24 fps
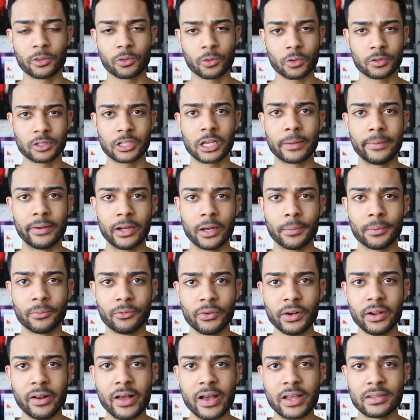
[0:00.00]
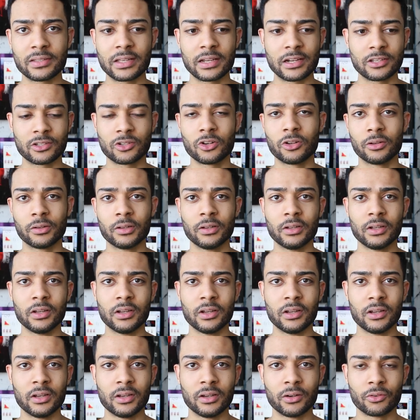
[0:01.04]
the thoughts coming up and realize that it's not
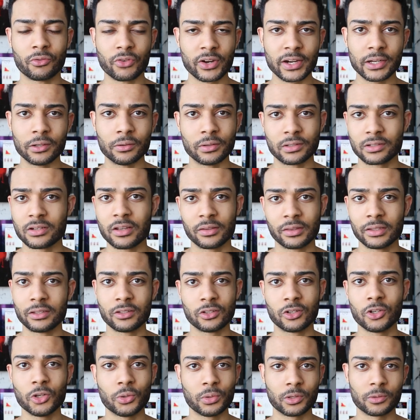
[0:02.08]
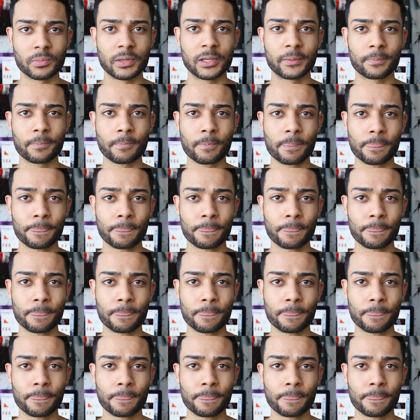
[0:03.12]
real, it's nothing to do with me.